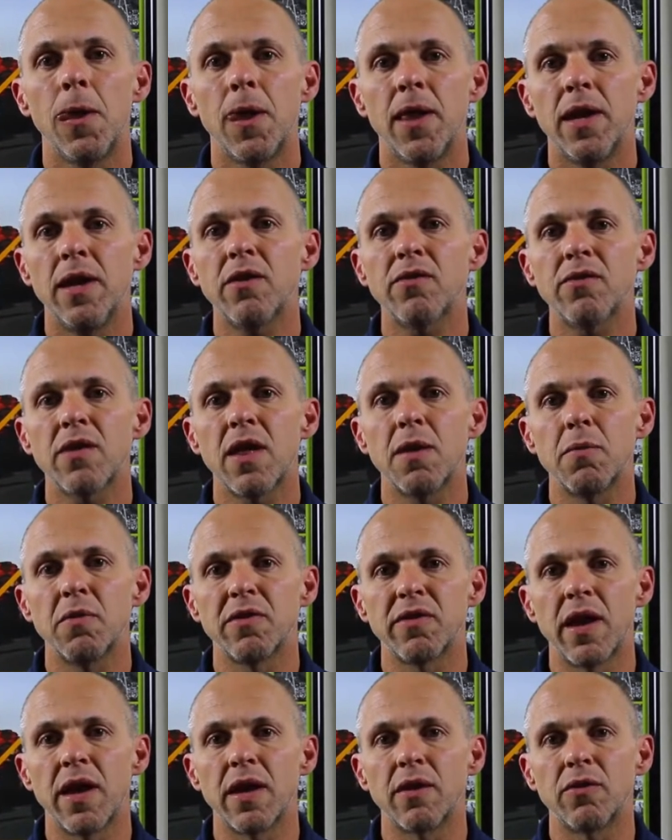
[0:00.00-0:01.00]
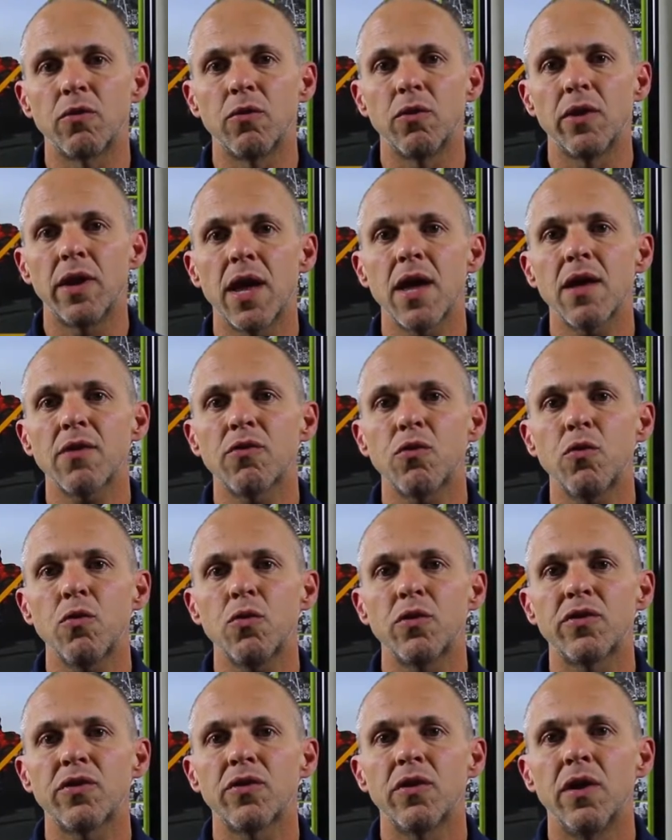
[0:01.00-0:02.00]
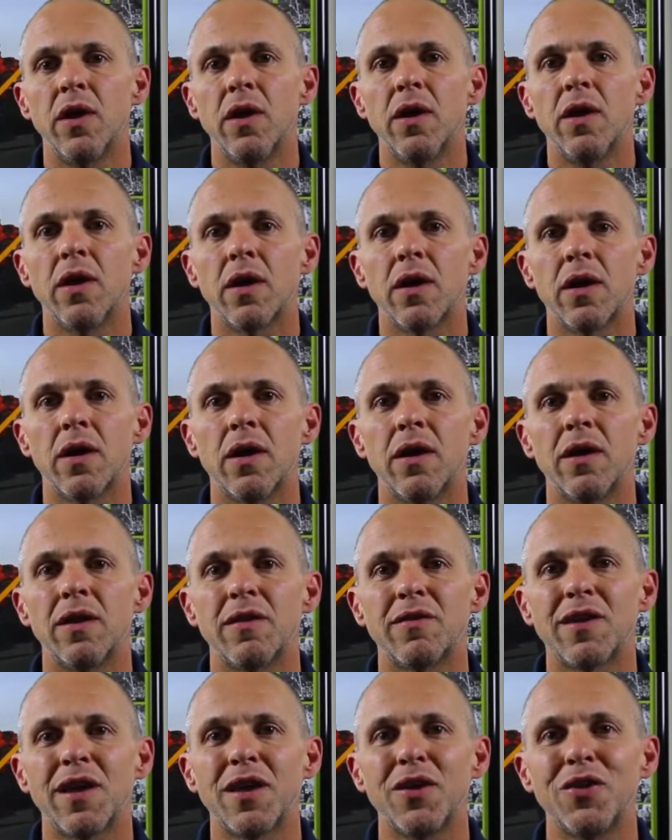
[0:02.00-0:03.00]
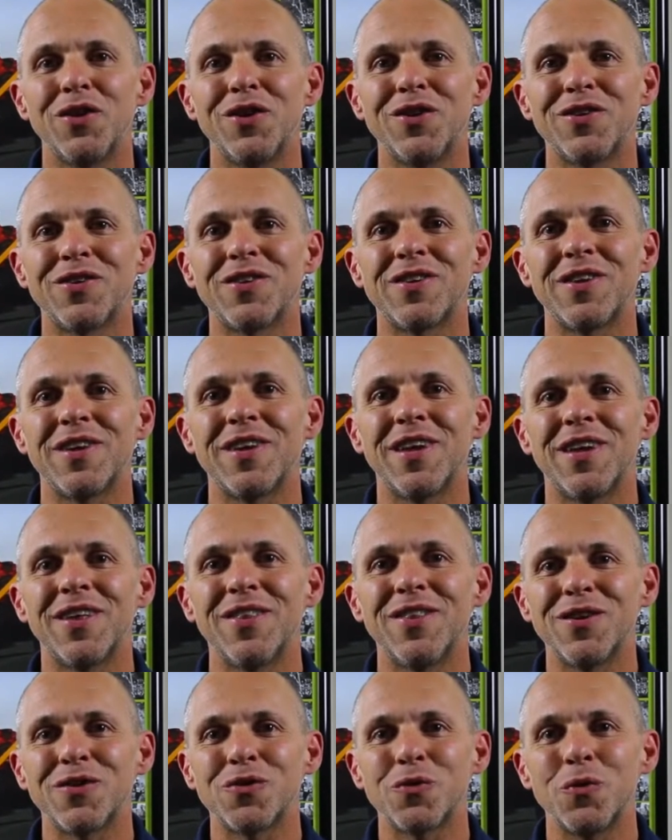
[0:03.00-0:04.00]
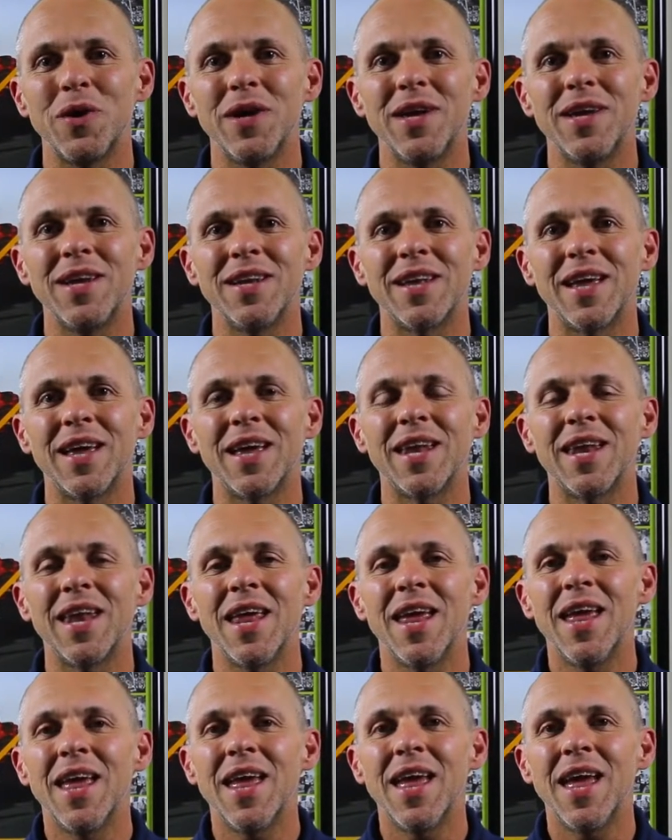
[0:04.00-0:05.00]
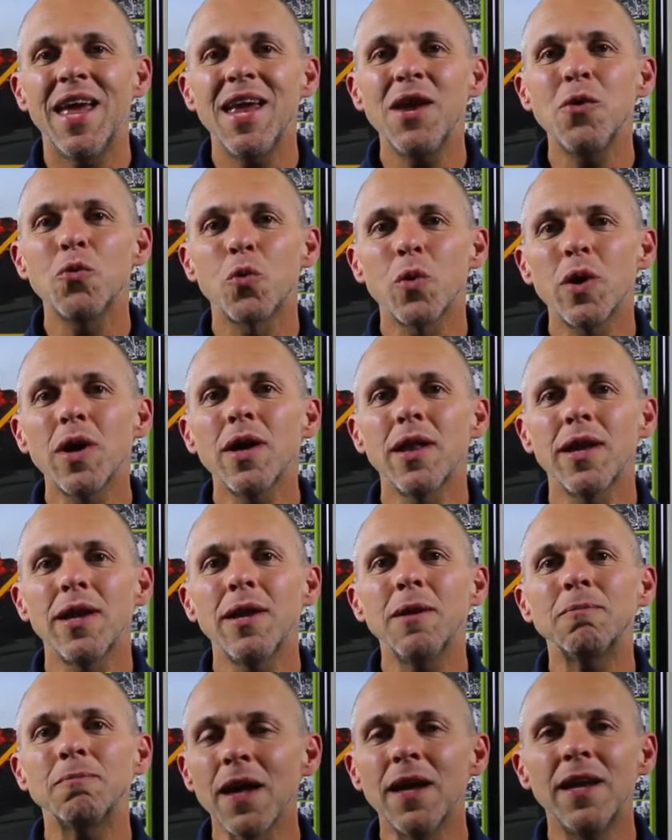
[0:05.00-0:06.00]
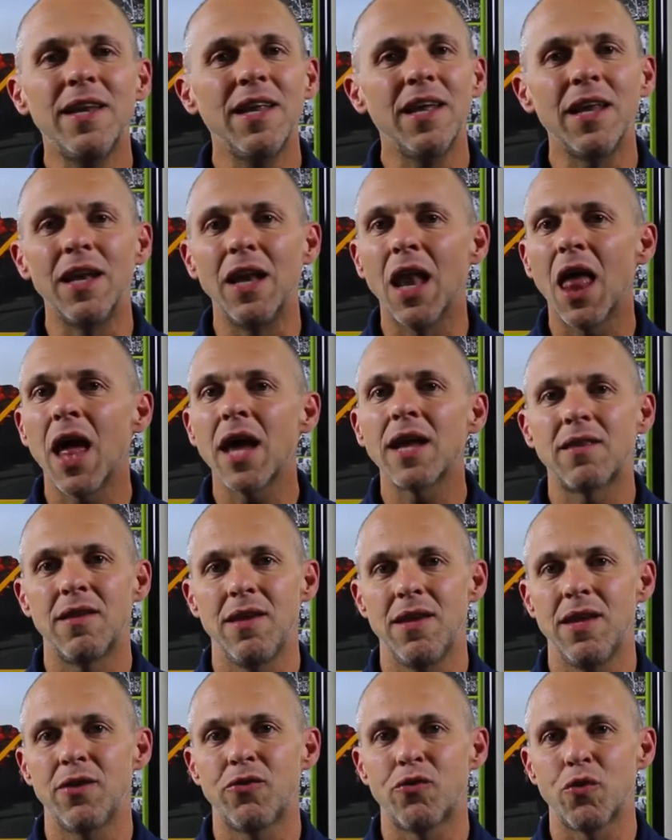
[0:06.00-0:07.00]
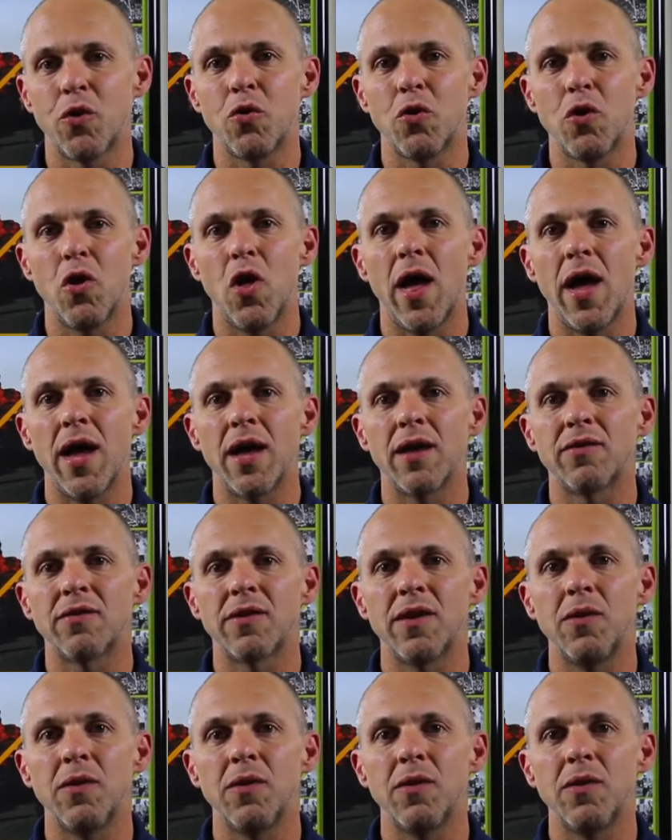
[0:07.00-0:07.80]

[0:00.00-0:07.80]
And his name is Ansel. Ansel was uh, telling us uh, this week that he really didn't like the intro class.